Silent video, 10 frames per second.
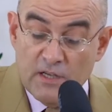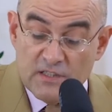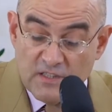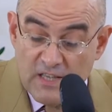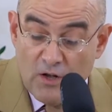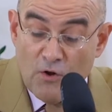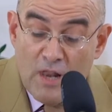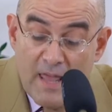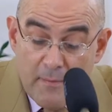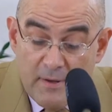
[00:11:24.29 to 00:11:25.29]

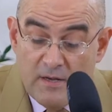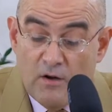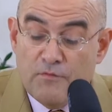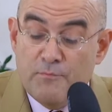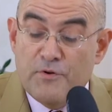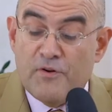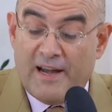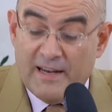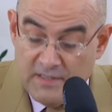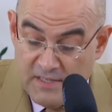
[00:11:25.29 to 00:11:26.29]
second level of
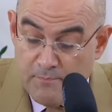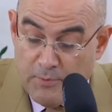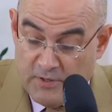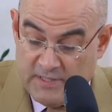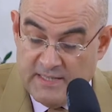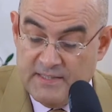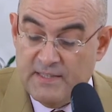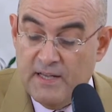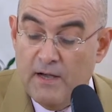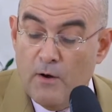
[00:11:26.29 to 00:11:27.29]
bureaucratic
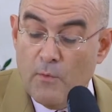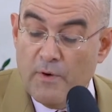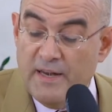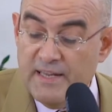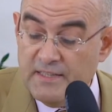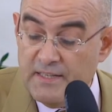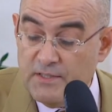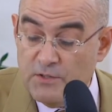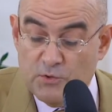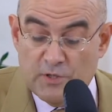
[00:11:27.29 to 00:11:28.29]
importance
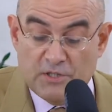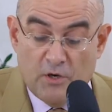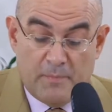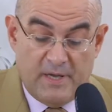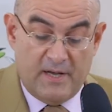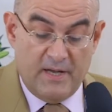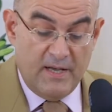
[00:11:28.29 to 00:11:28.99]
related to the topic.